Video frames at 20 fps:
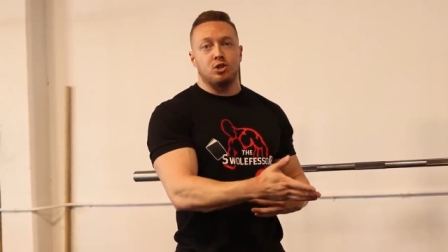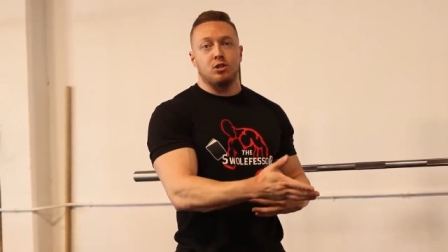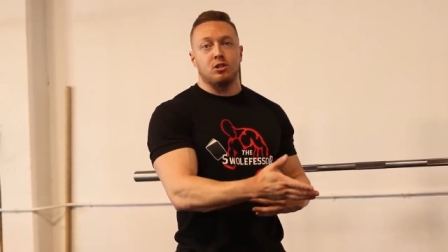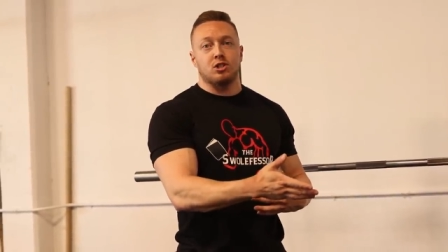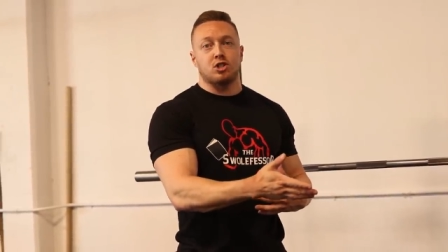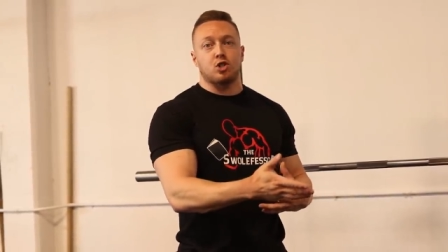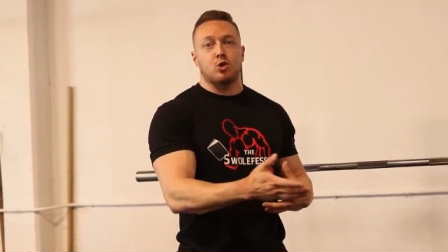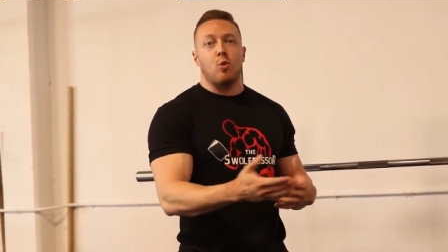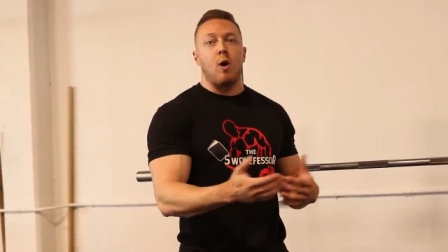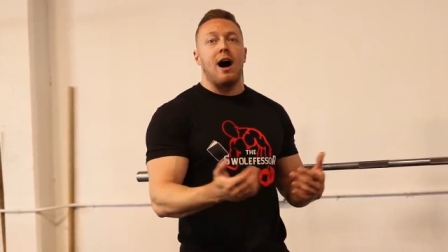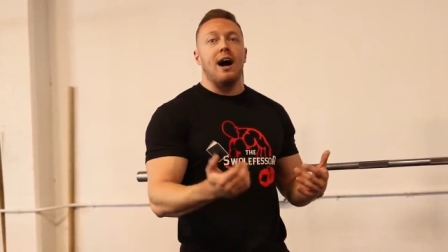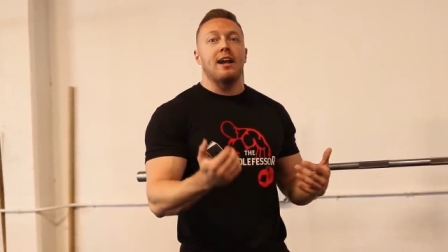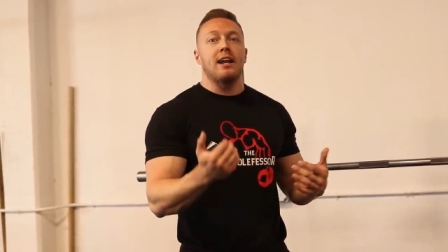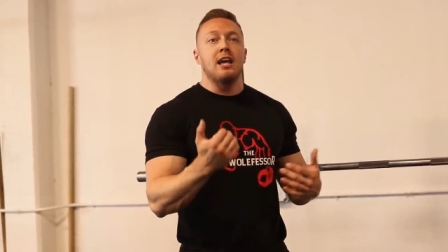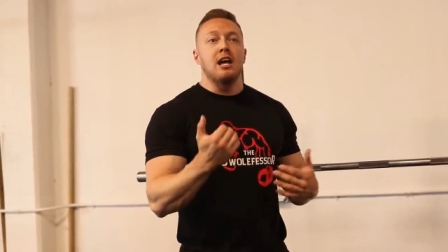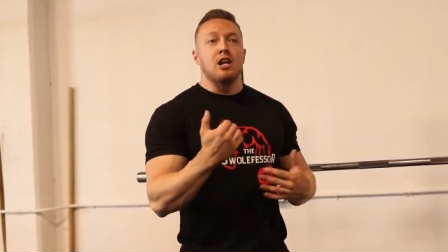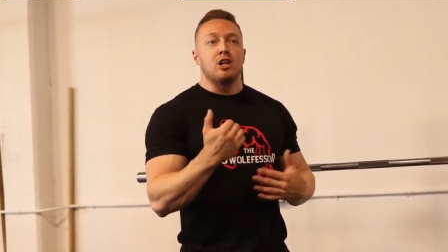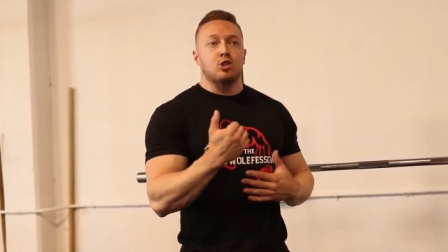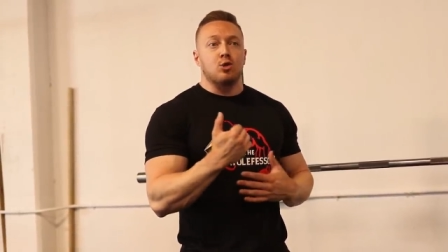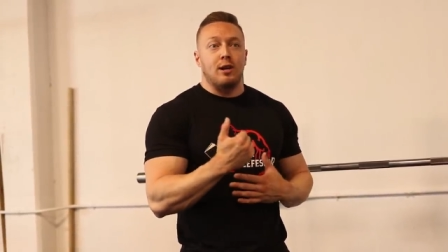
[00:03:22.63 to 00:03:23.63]
to the
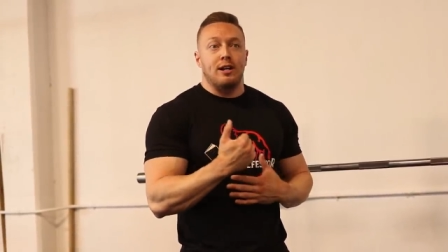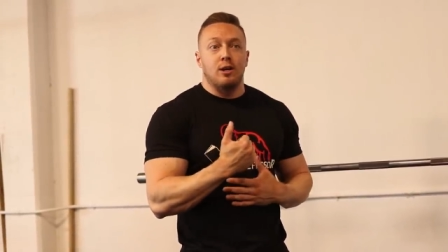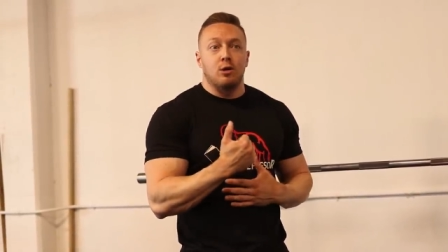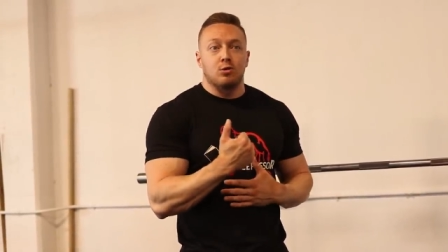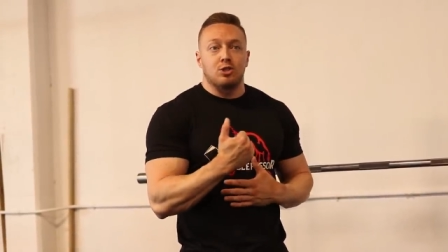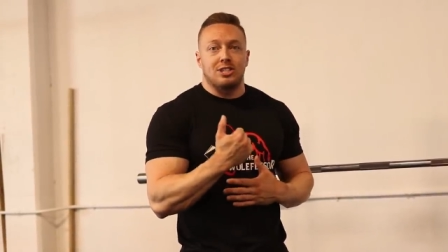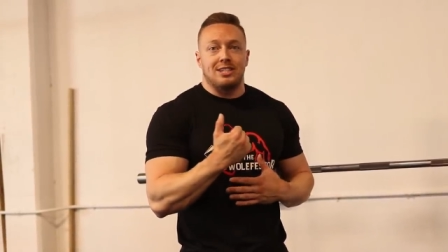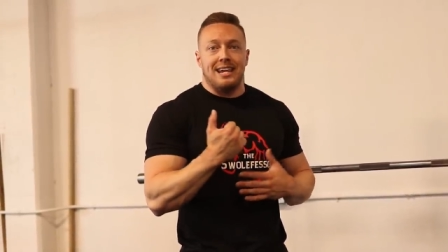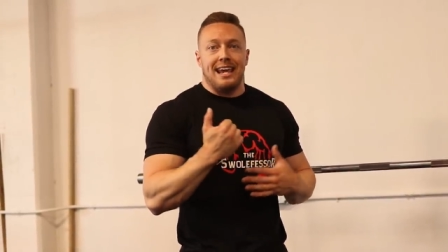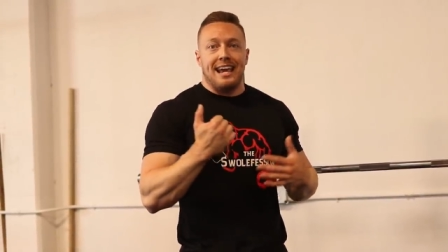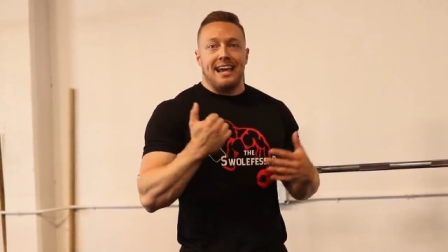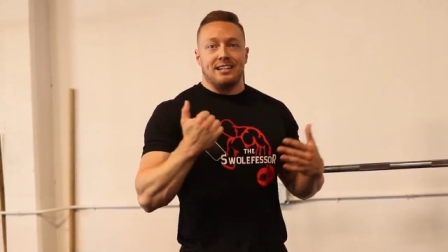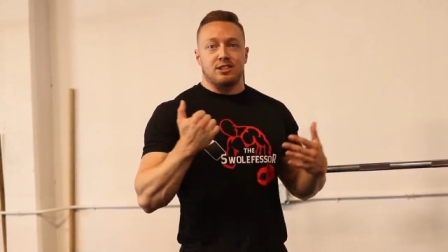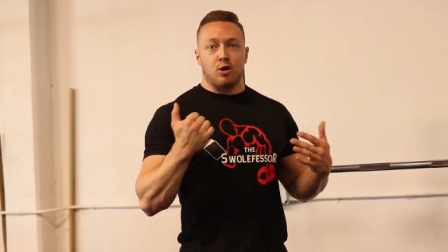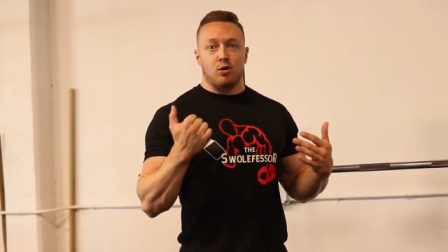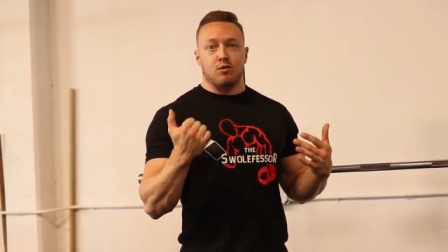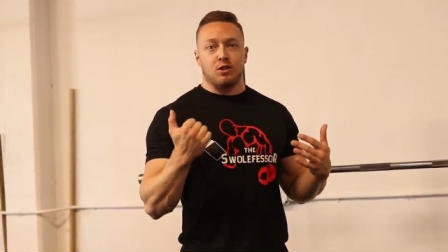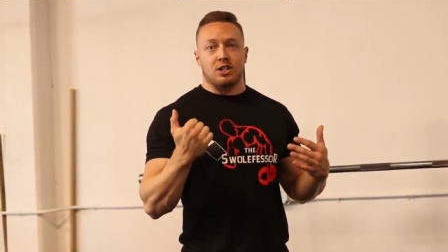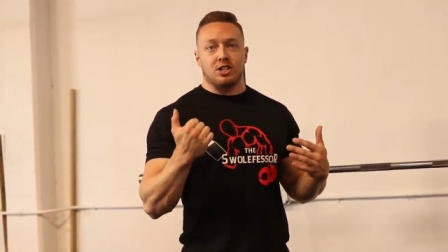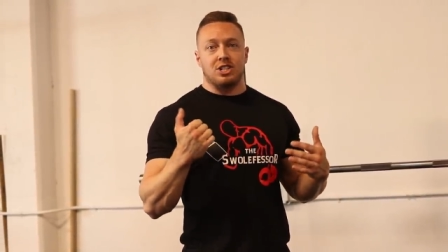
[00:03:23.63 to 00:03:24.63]
squat so I don't stay as
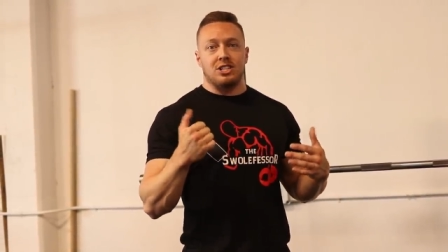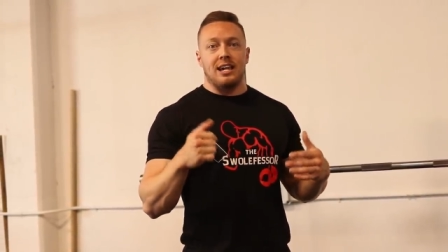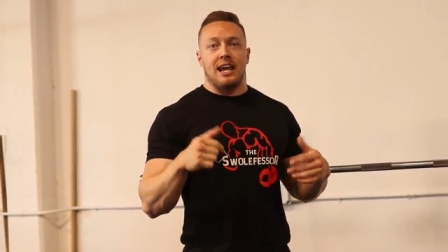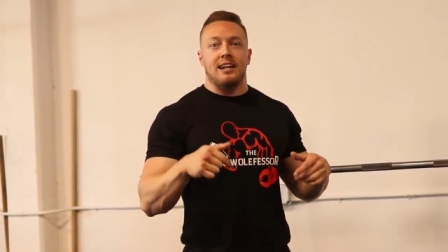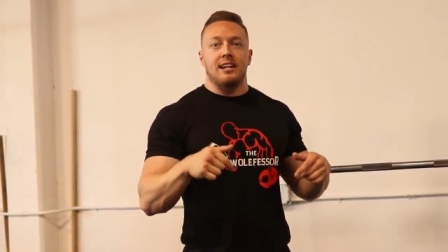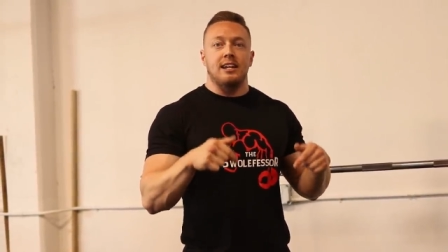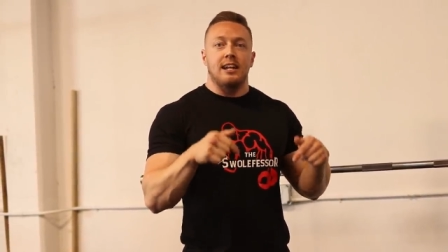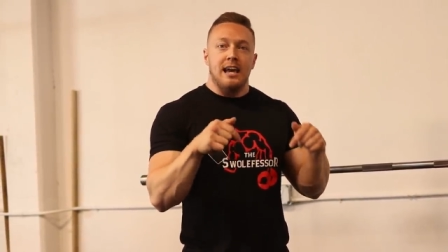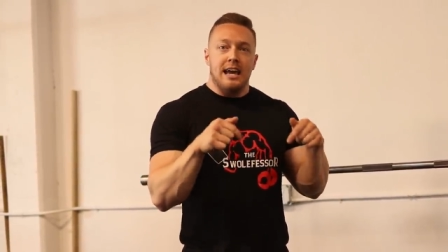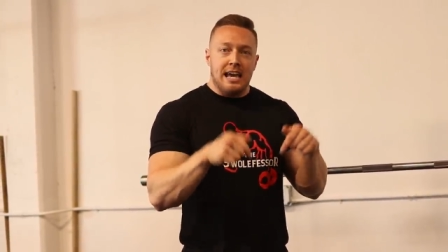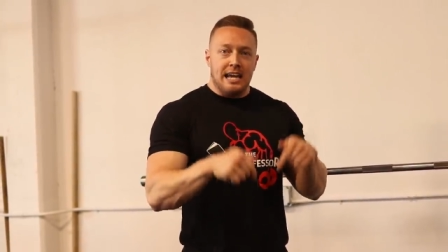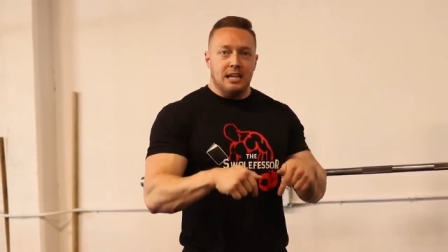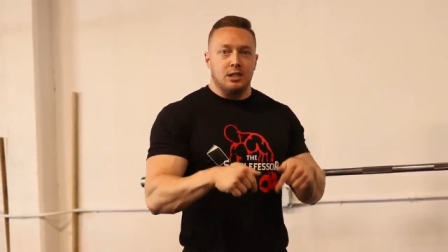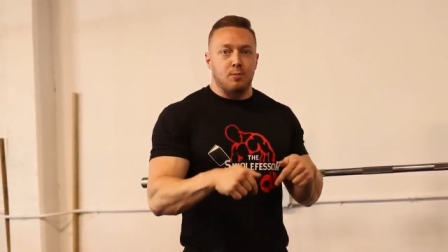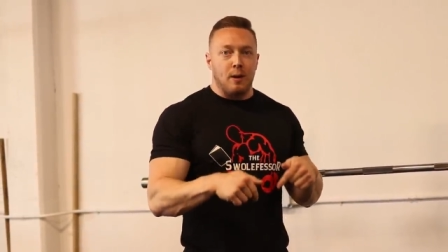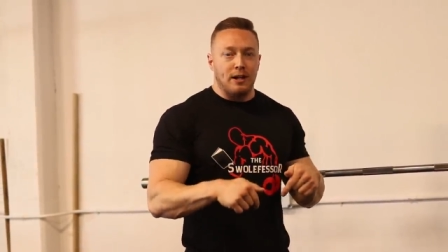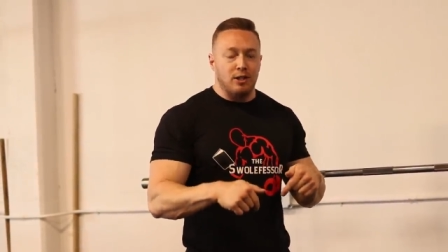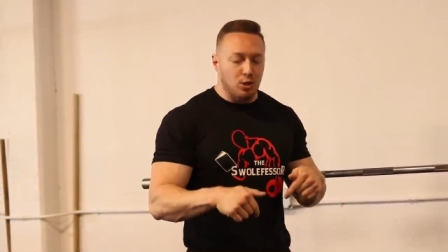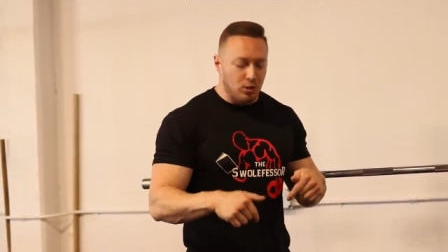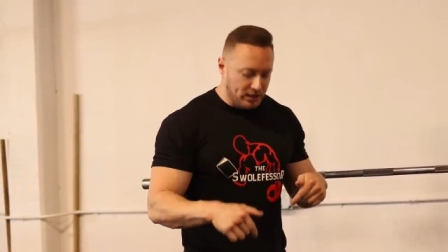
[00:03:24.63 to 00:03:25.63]
overextended is
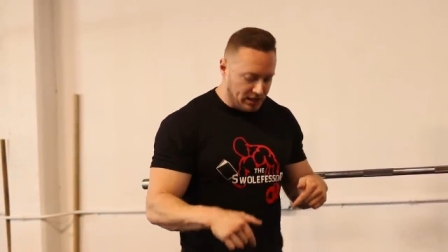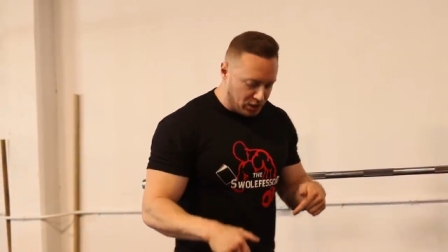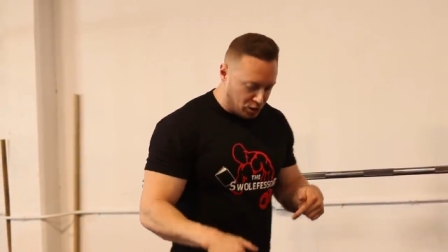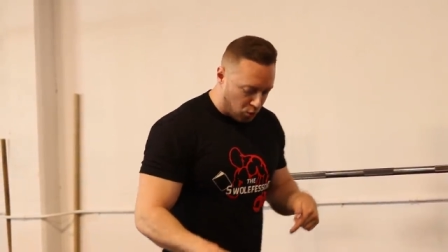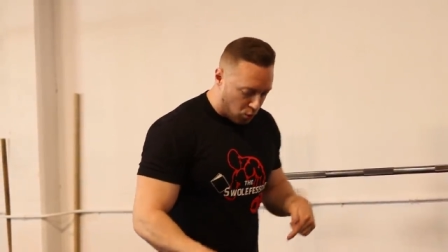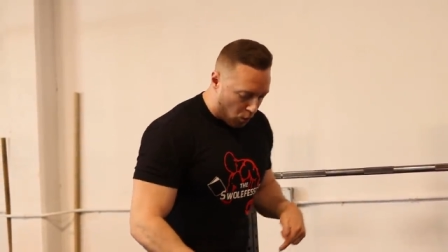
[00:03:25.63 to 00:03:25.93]
by doing this